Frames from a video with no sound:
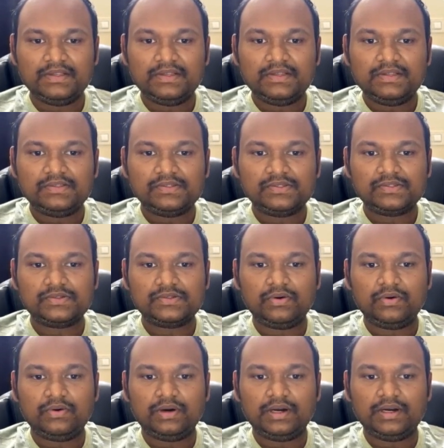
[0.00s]

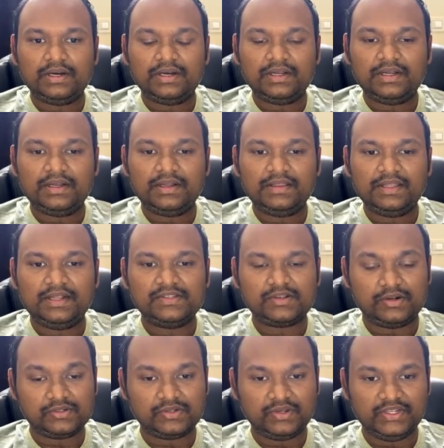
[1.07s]
So there is
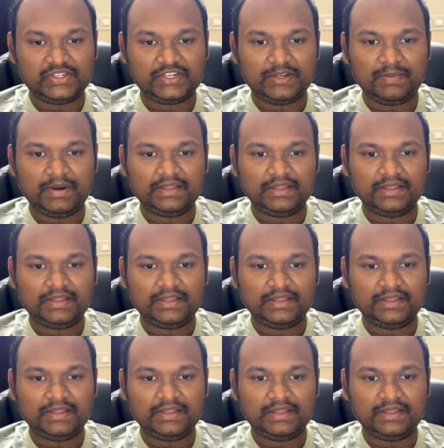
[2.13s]
also HTML.